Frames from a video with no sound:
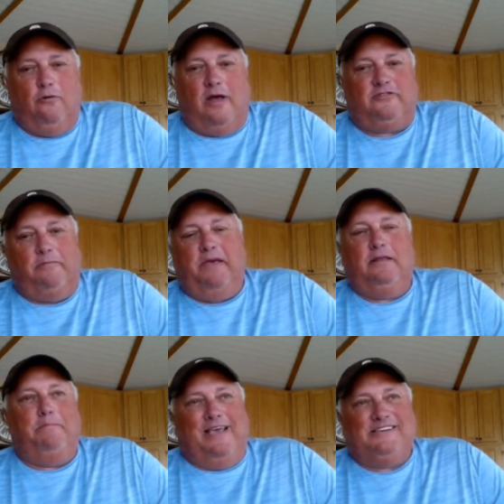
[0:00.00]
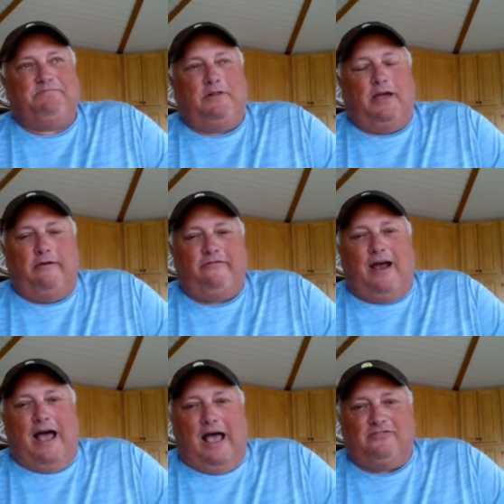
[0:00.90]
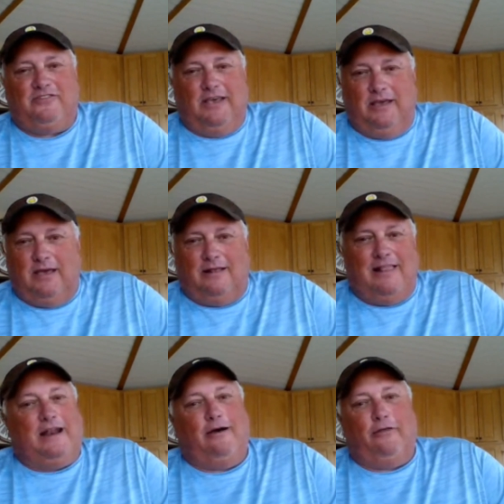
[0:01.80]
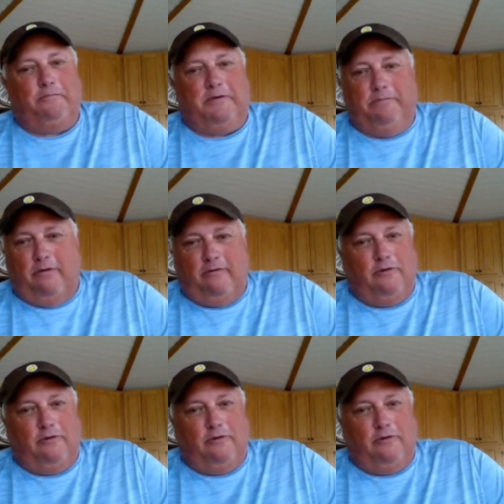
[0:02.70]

who ends up being the bass player for Ozzy and a lot of other people,